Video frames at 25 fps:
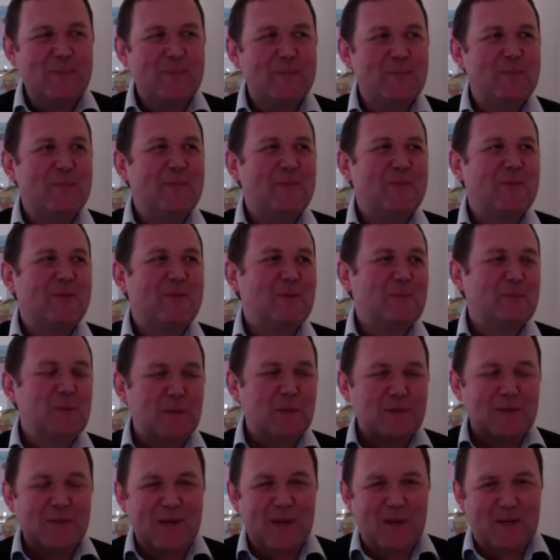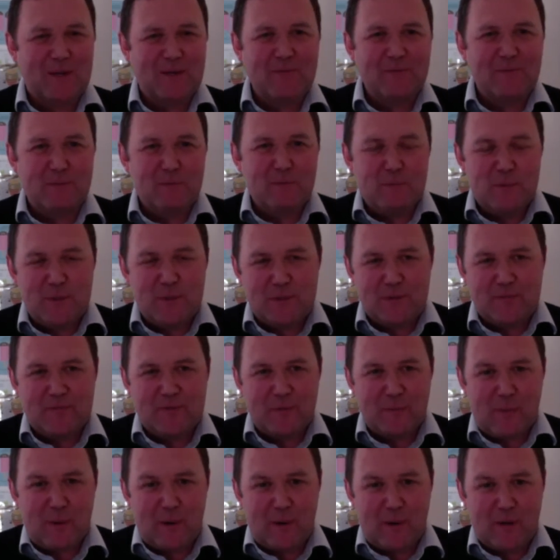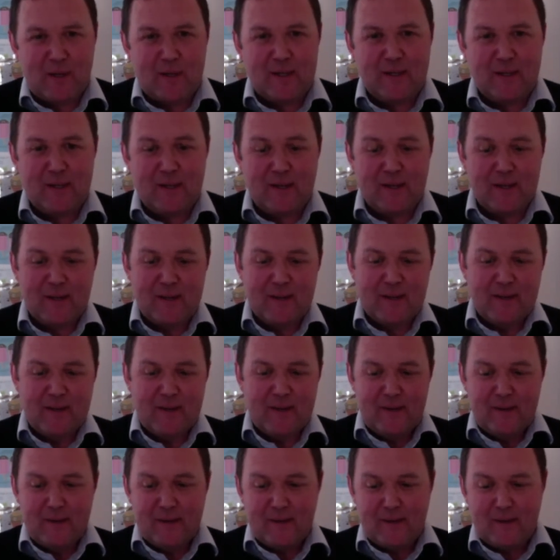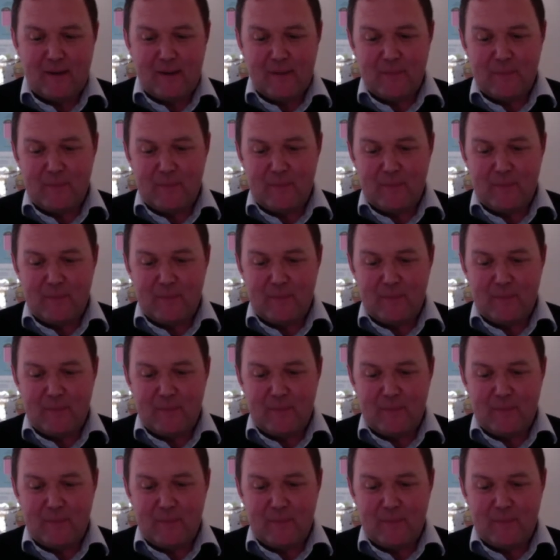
What's the kind of mood of the market? And